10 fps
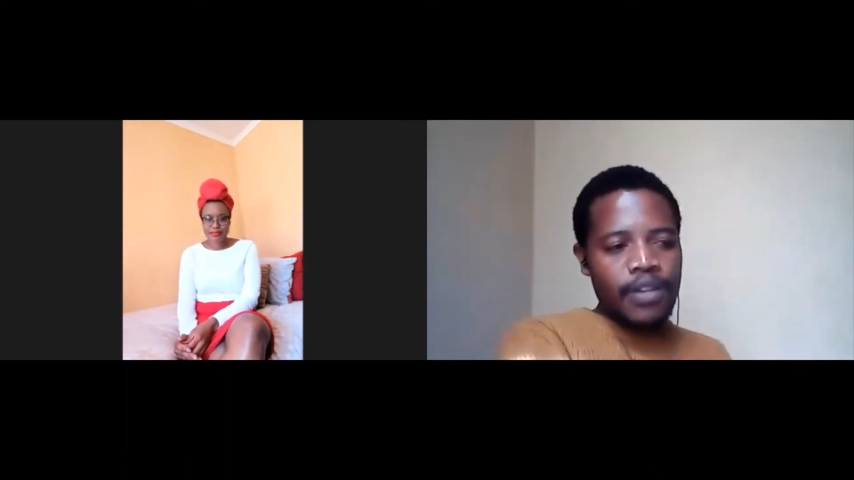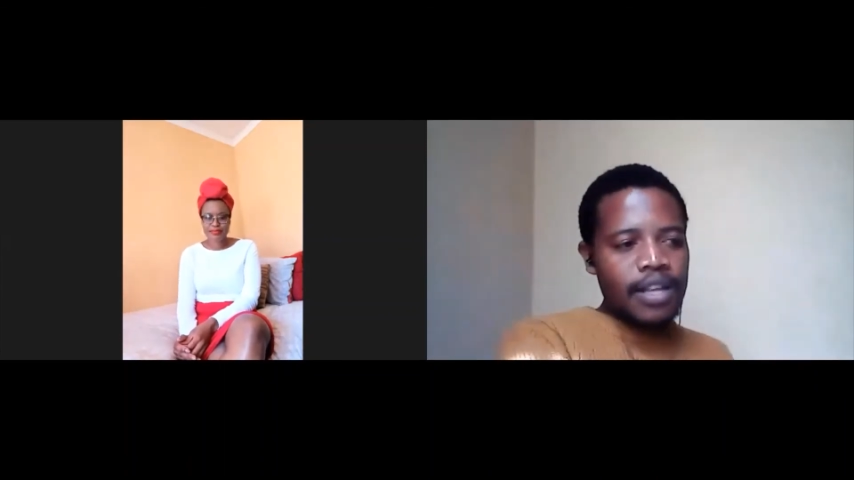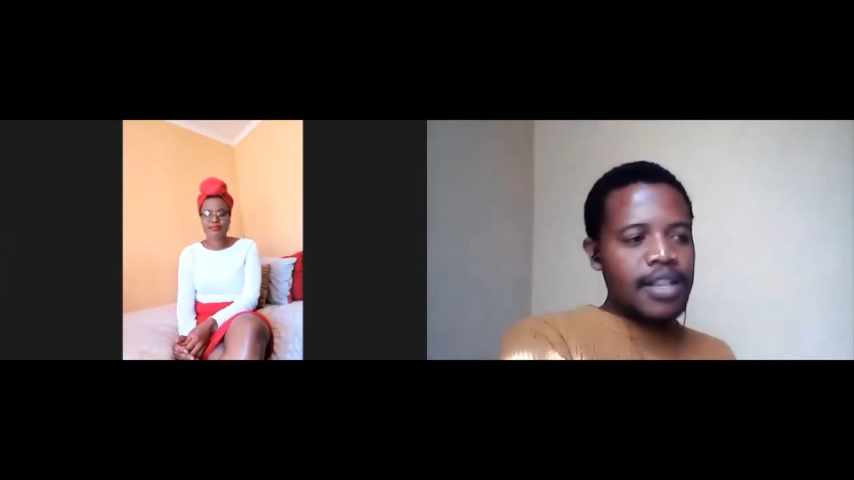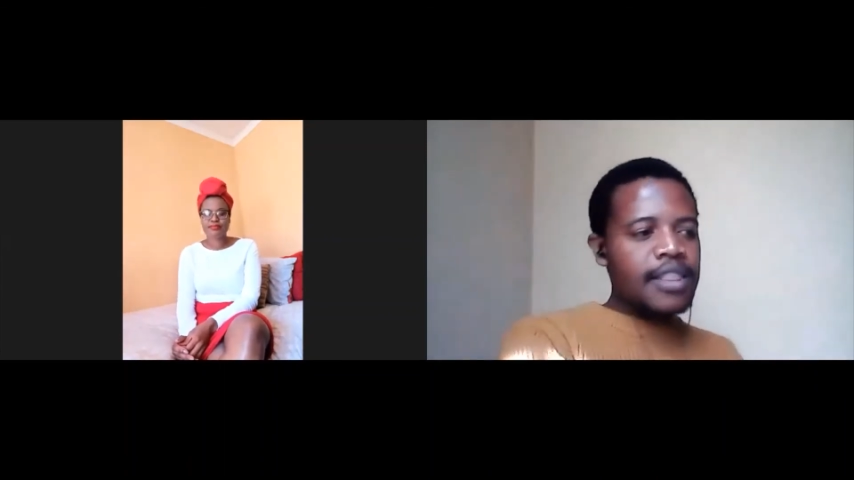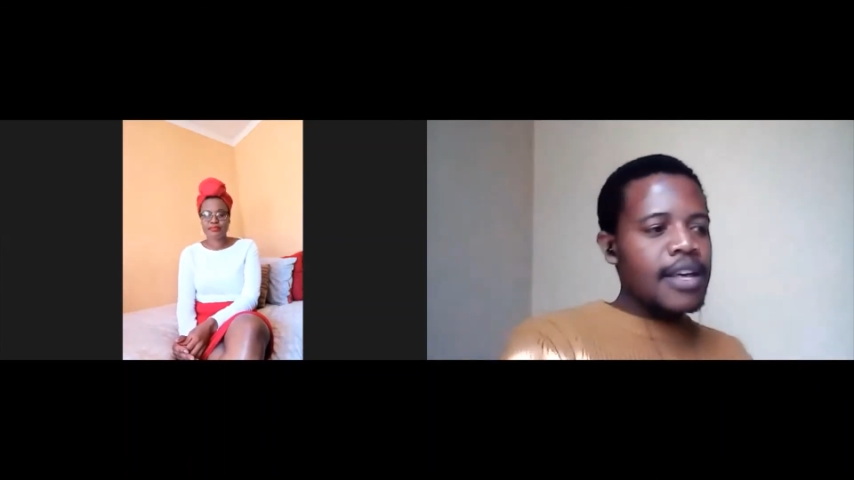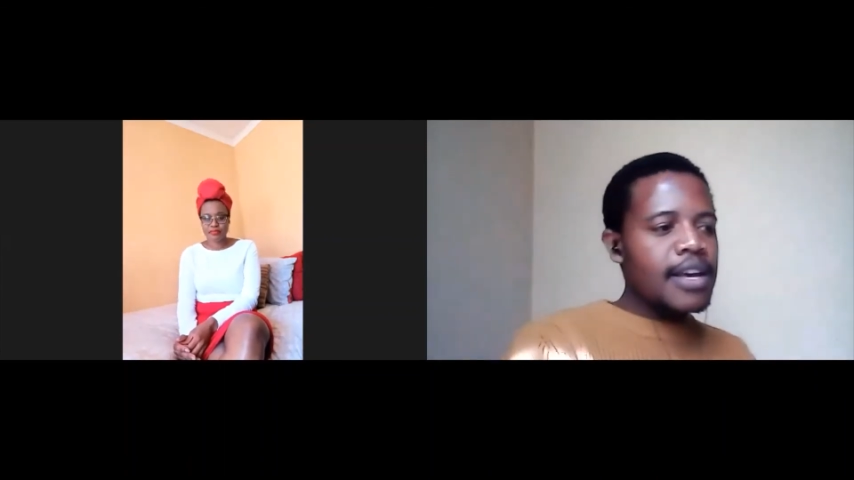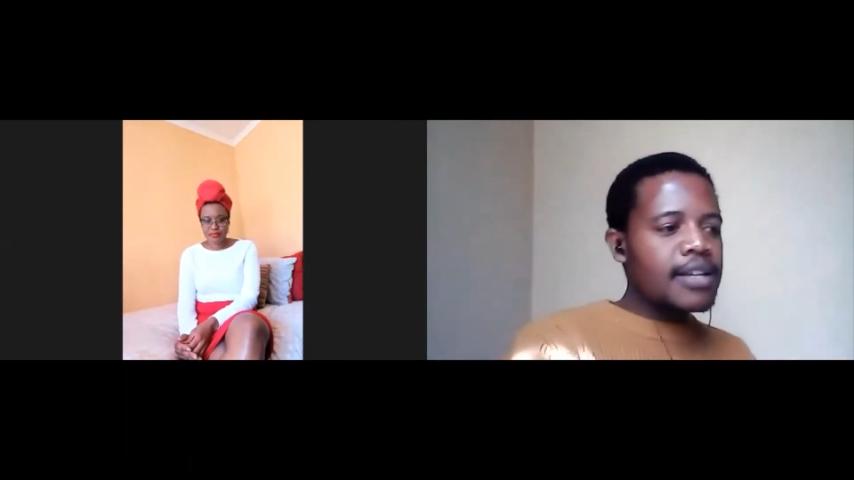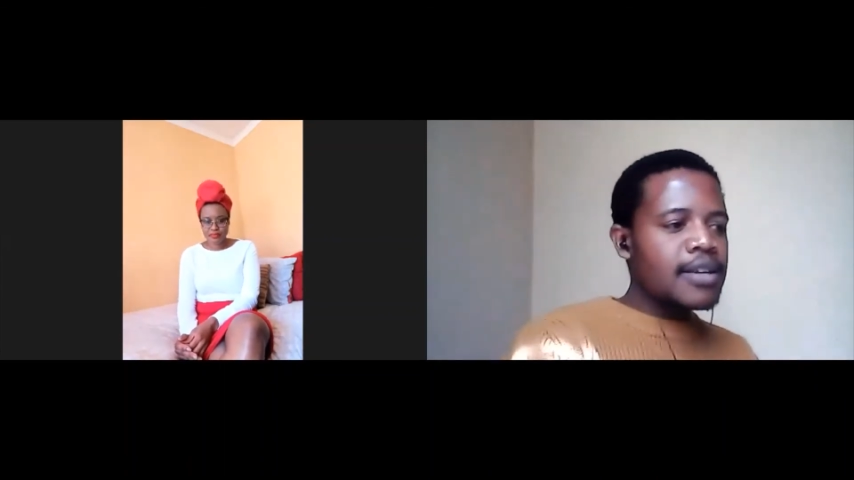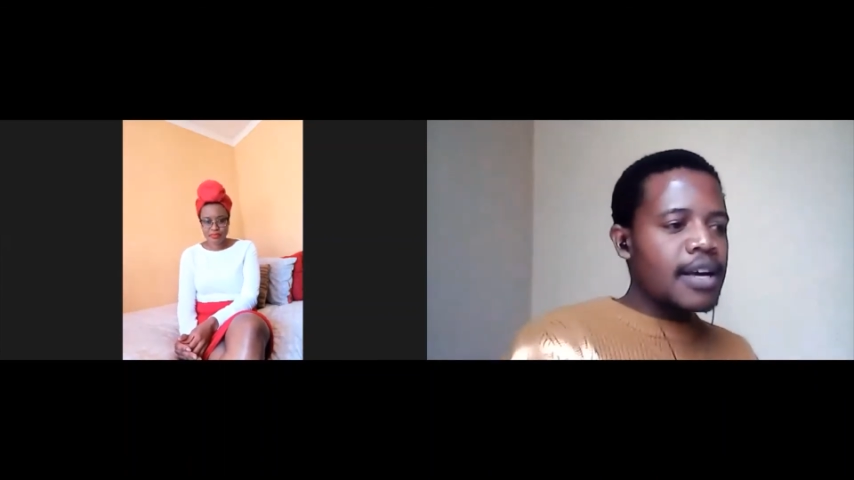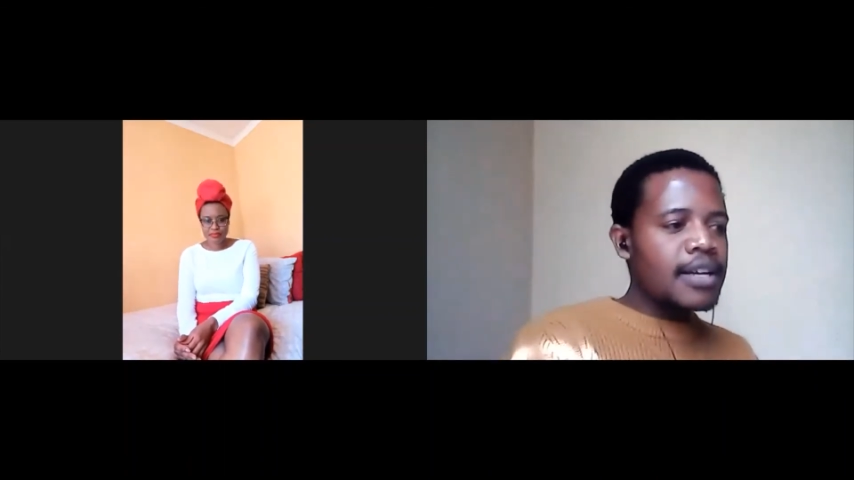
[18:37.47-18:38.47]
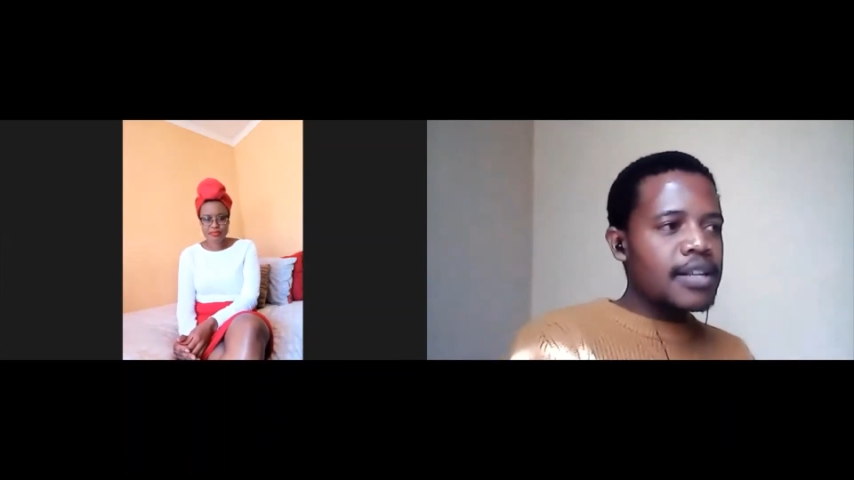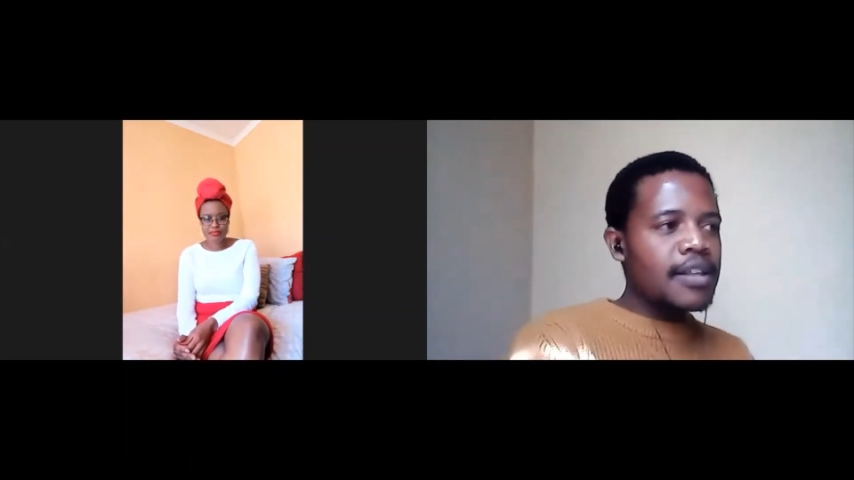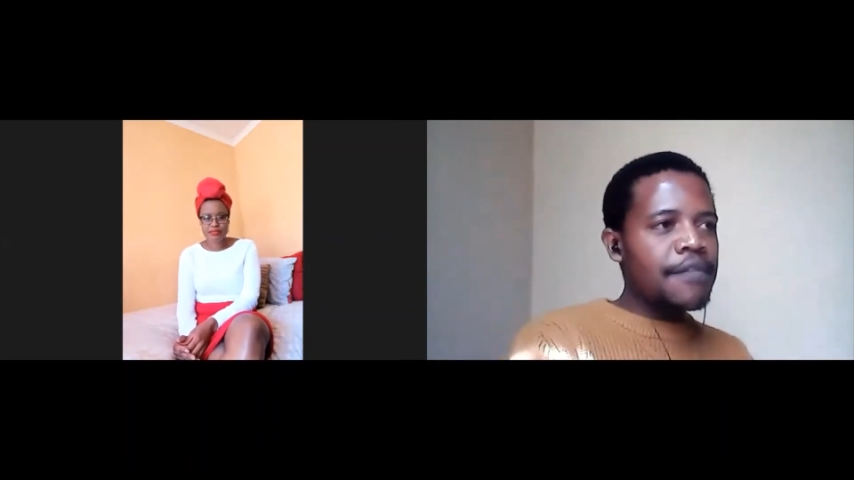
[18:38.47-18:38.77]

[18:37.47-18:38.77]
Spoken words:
the third and